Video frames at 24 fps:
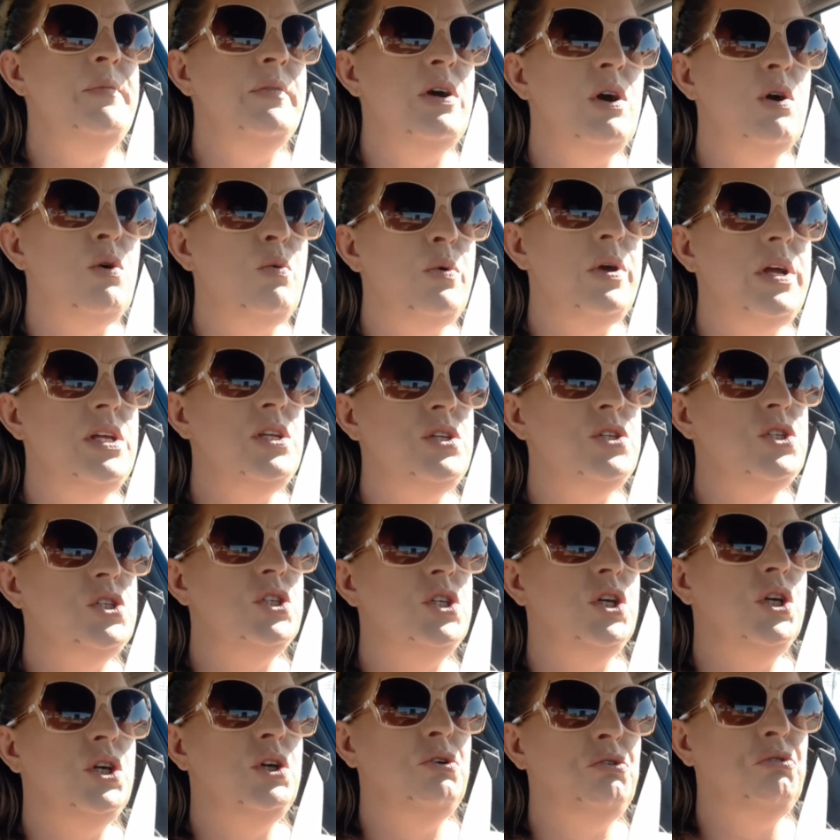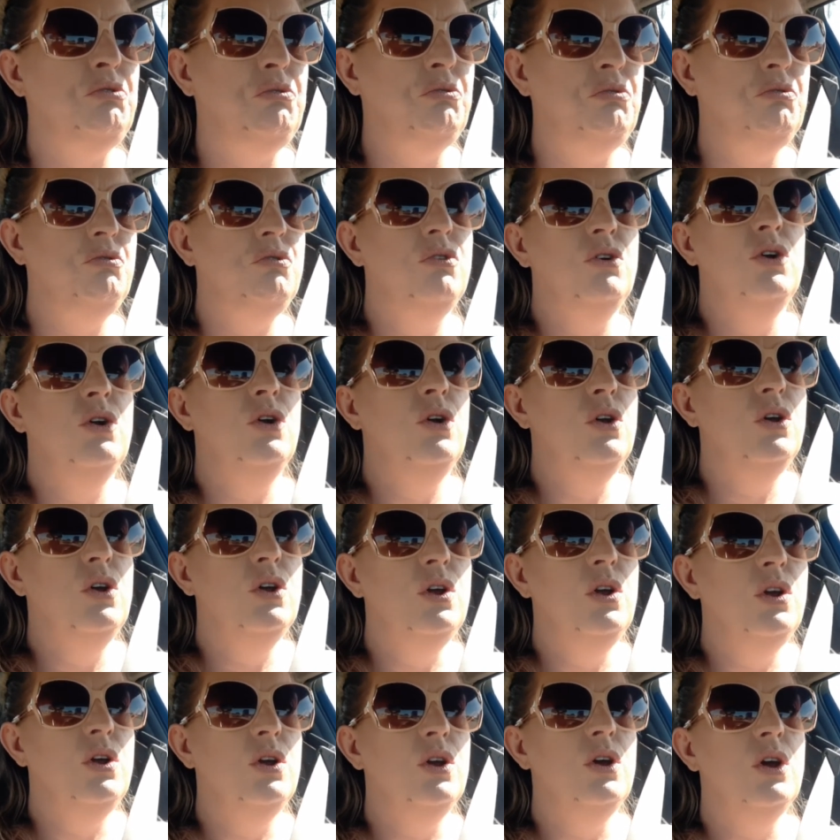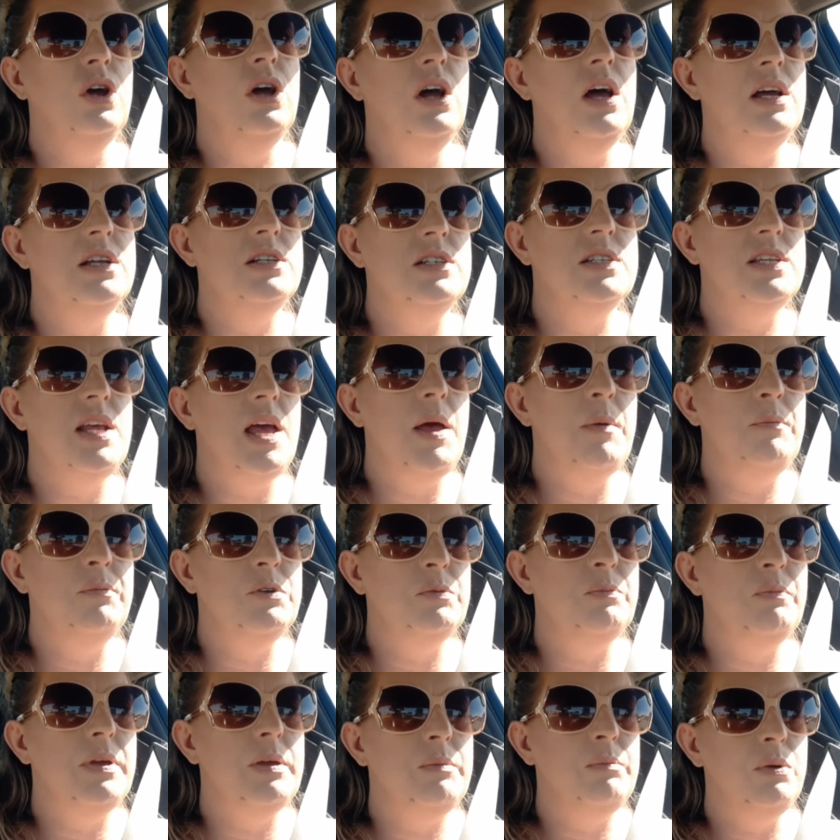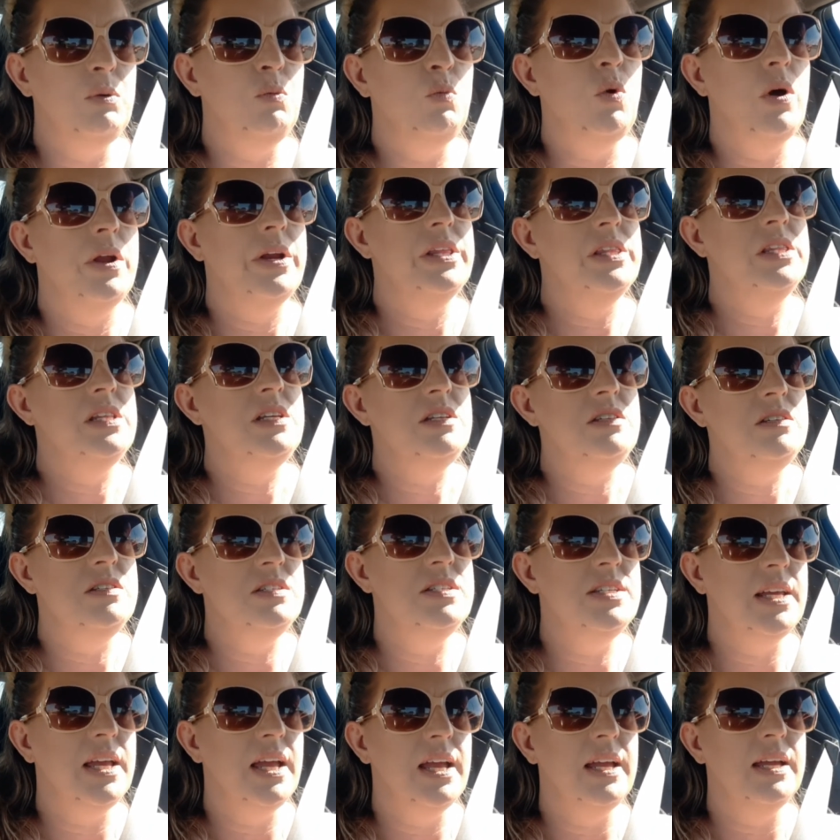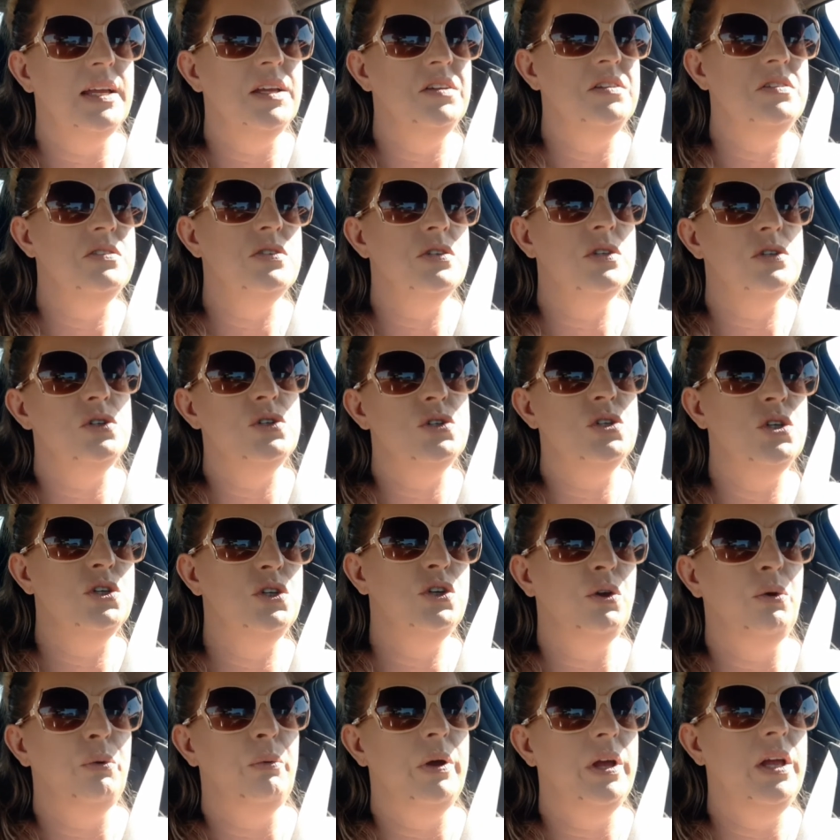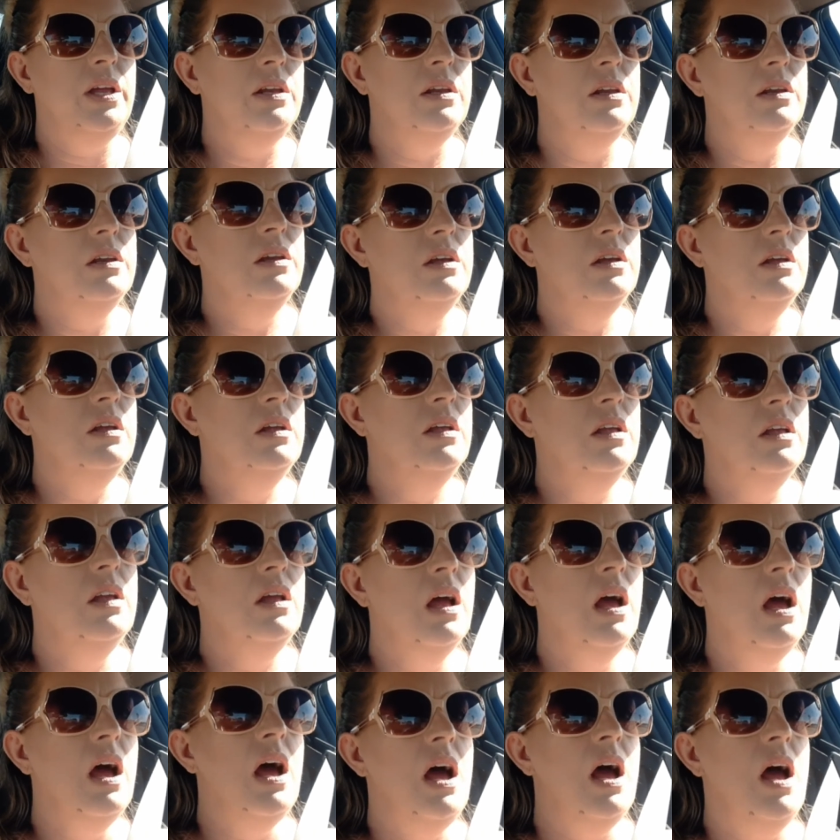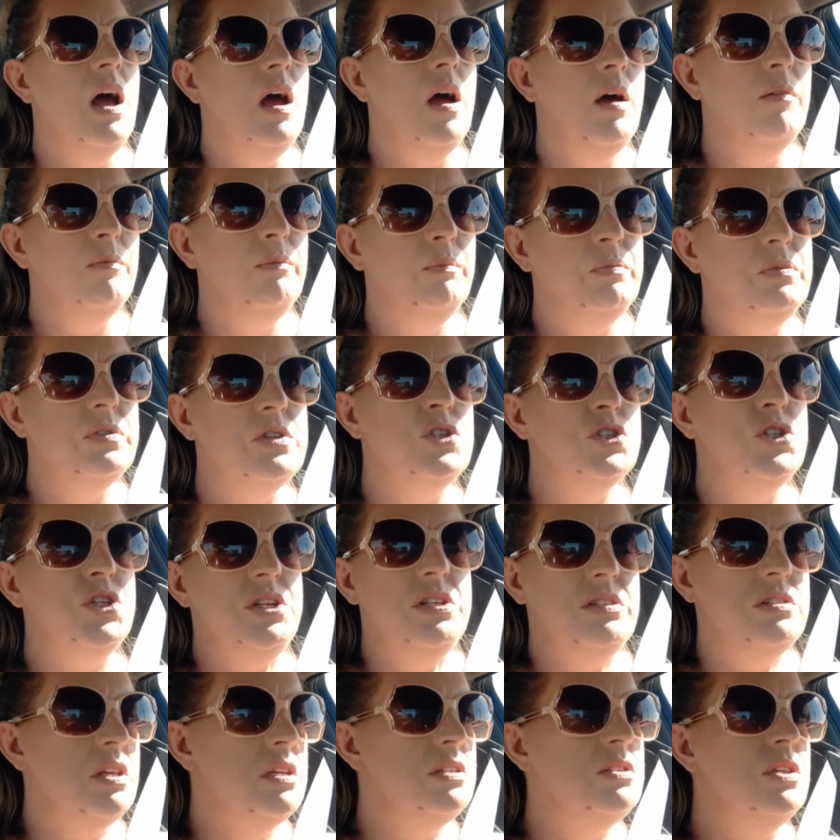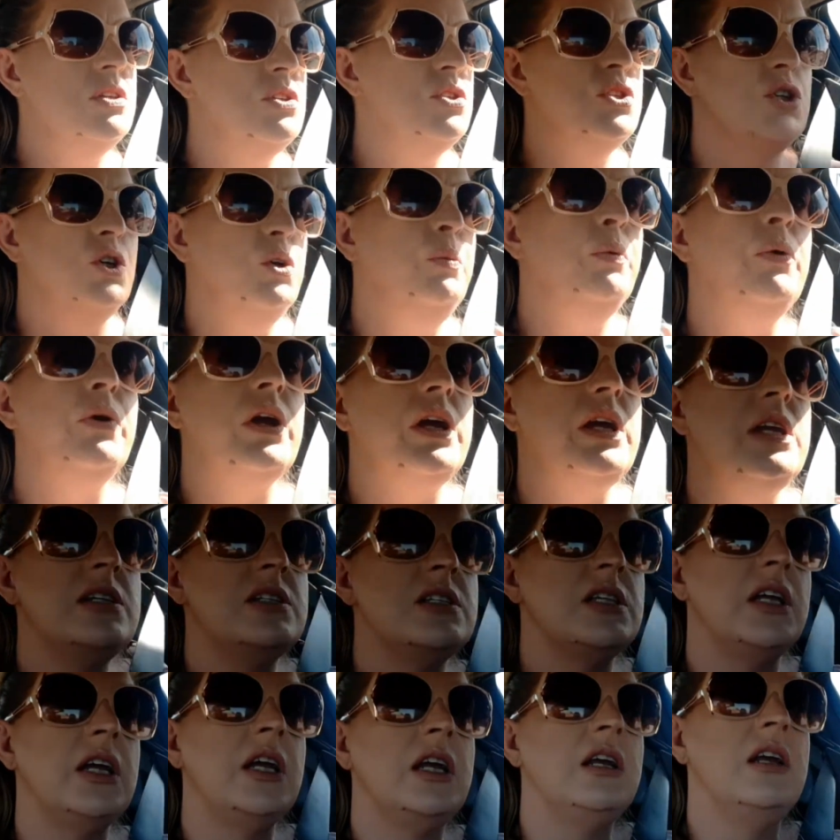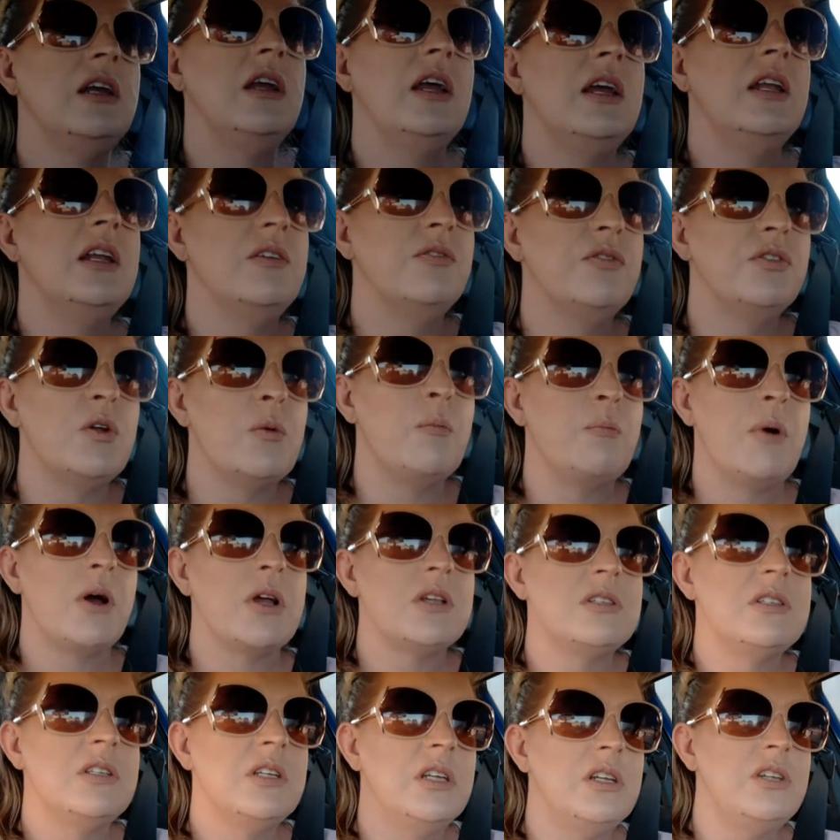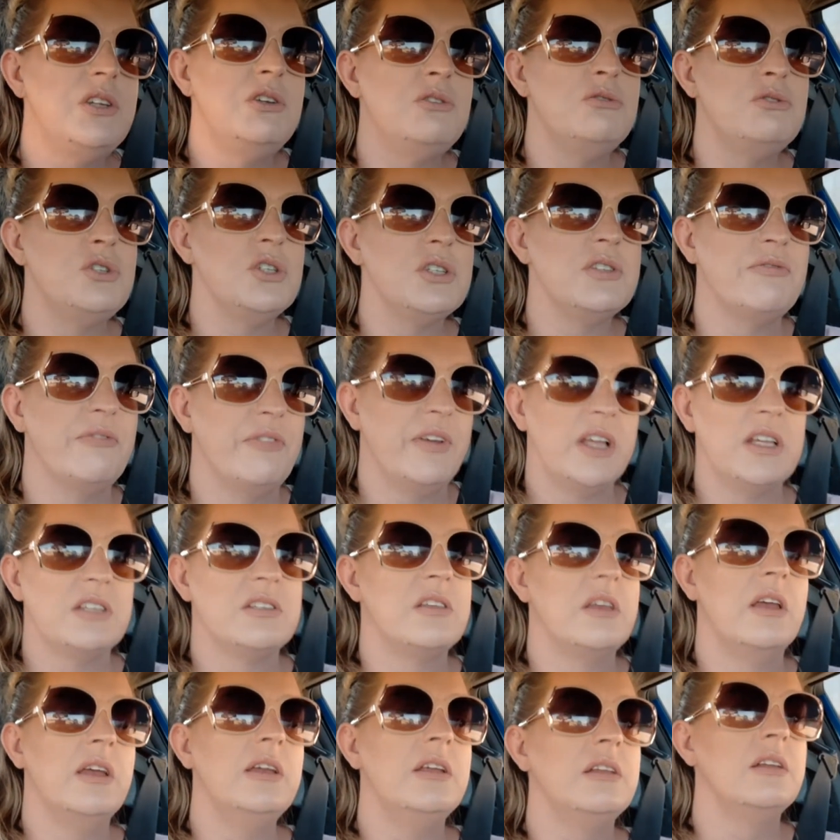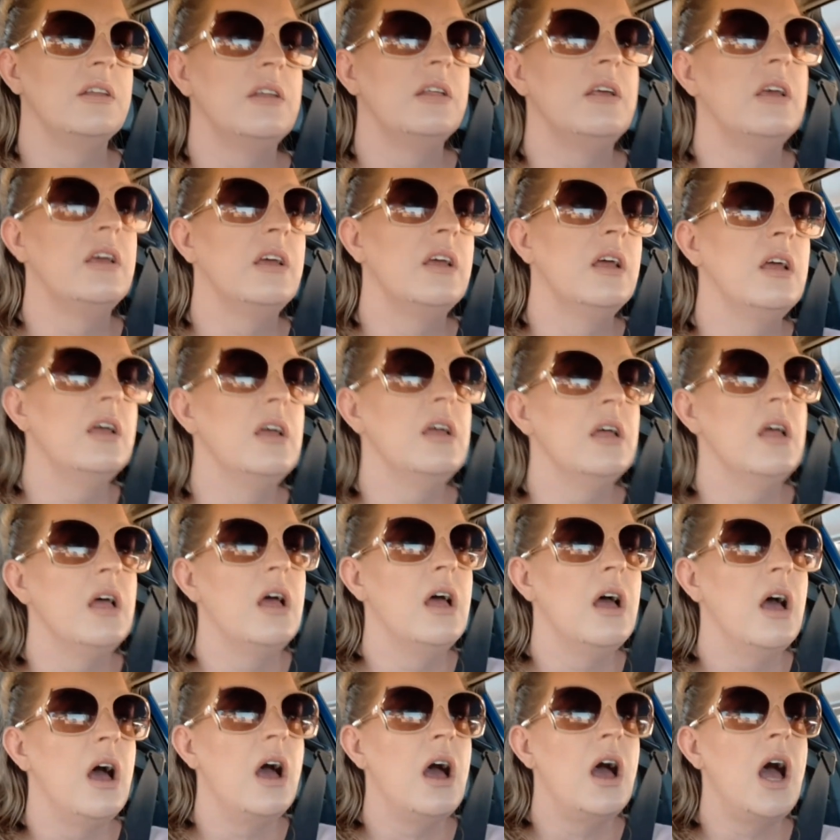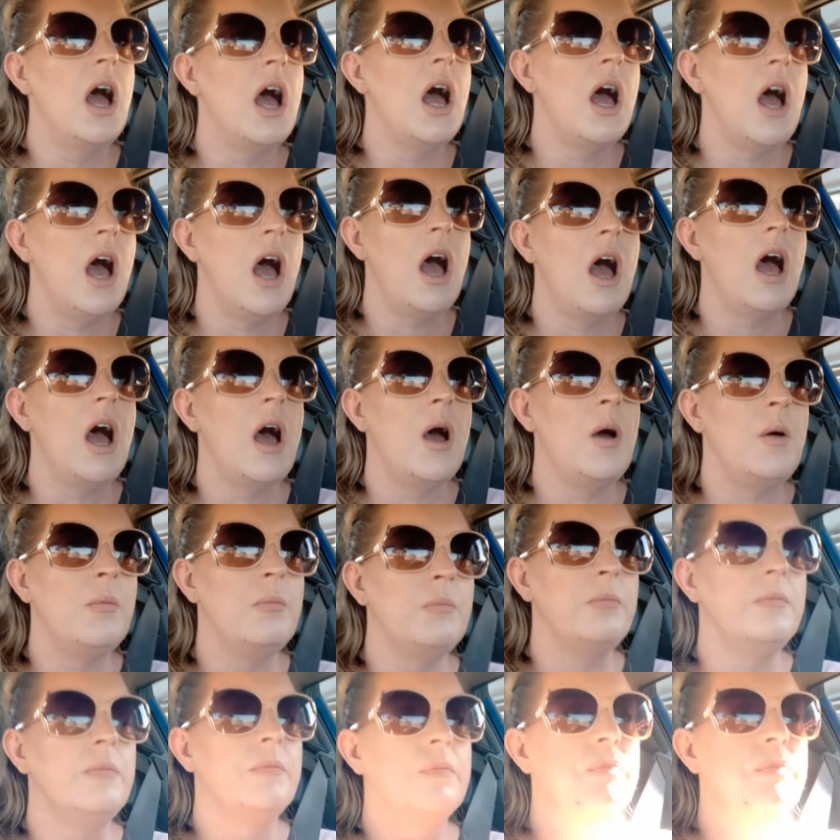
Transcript: going to attempt maybe one of these days to do it. Um, she says it's super easy, and if they're busted, you just fix it. Um,